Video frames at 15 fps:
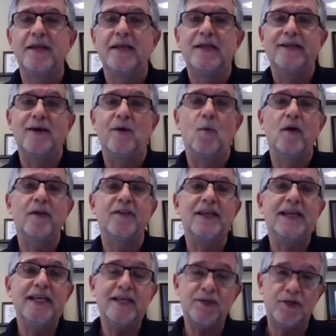Now, one of
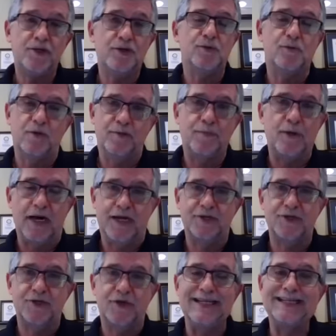the issues with
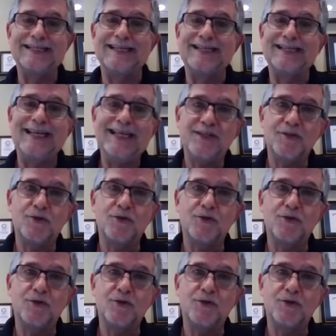posture is it tends